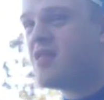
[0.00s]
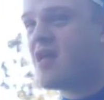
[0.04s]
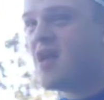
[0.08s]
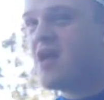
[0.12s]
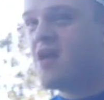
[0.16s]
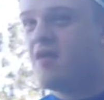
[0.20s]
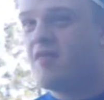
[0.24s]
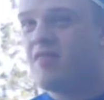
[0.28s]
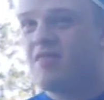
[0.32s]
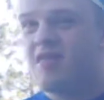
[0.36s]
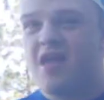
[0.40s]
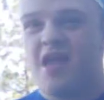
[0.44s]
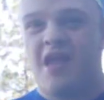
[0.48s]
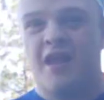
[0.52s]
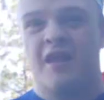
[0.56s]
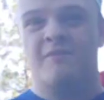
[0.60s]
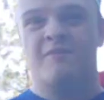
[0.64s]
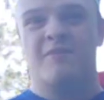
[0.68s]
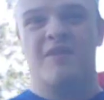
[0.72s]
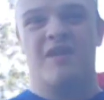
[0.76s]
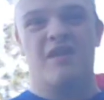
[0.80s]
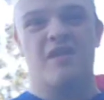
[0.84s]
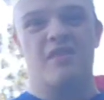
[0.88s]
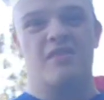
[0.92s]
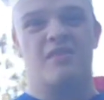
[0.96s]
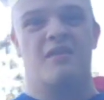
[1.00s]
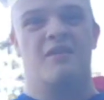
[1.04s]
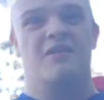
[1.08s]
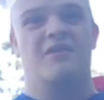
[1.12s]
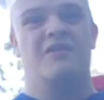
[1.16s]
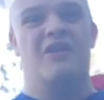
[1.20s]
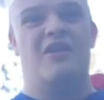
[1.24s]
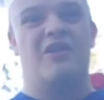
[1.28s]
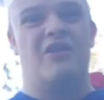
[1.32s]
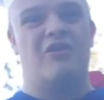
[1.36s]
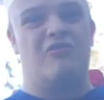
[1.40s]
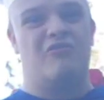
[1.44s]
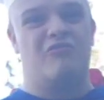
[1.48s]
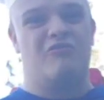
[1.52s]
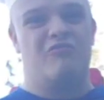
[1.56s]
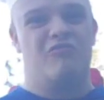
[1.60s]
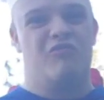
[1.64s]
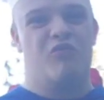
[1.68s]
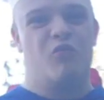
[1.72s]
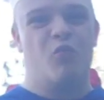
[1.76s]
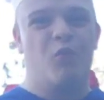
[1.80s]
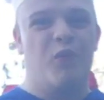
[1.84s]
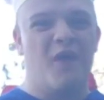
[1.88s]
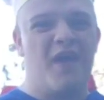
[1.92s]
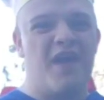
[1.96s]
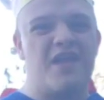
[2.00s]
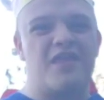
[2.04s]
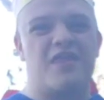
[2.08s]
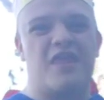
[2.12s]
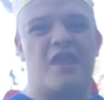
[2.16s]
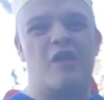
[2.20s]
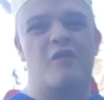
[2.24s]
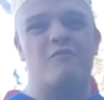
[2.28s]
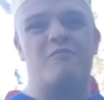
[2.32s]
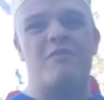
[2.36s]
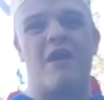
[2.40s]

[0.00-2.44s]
has enemies that are way too